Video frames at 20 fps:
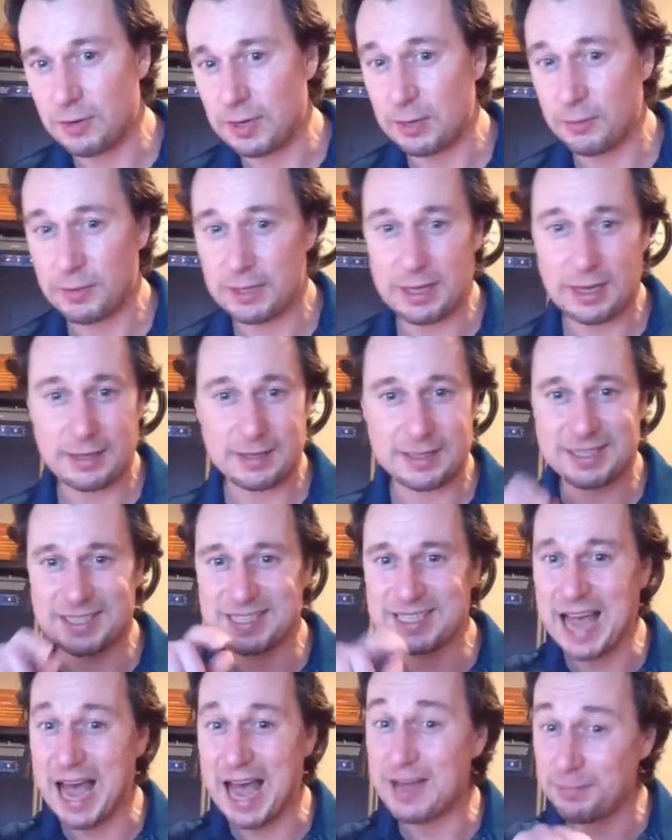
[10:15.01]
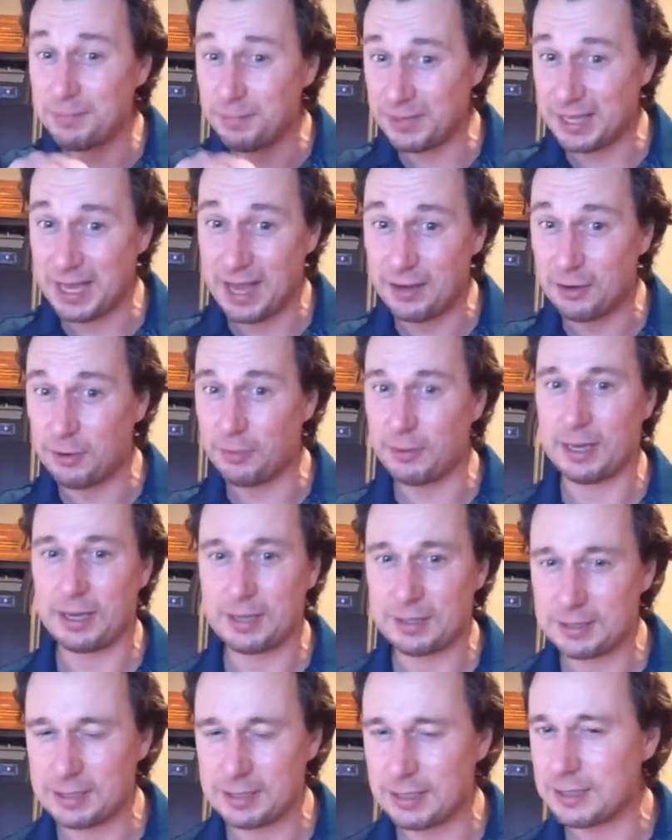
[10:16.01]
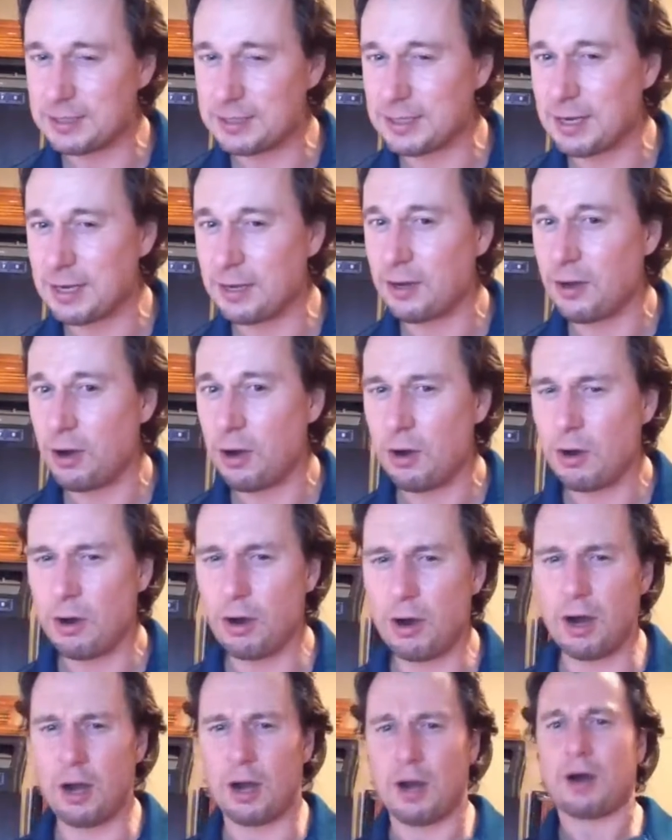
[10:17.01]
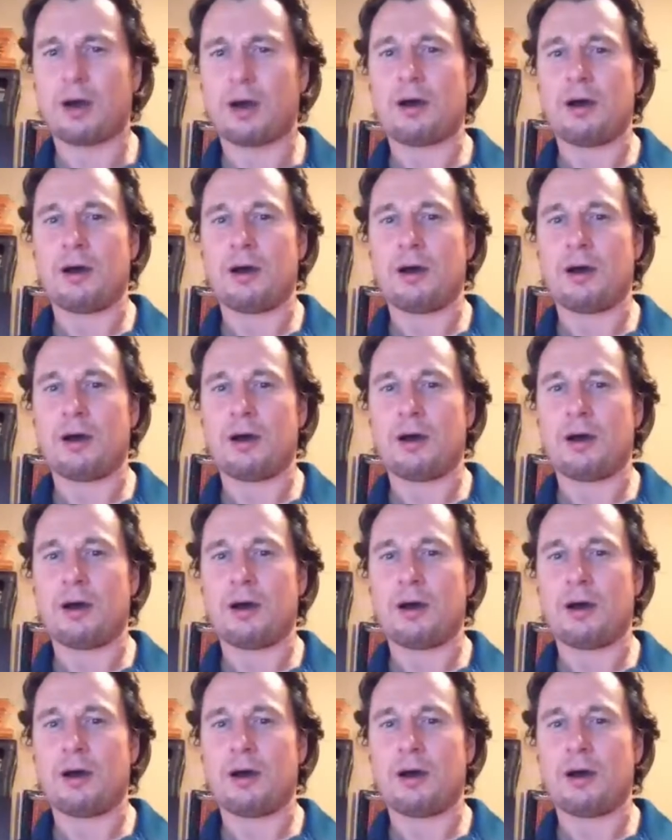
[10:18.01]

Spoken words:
and when that sad piano kicks in, it's like, oh,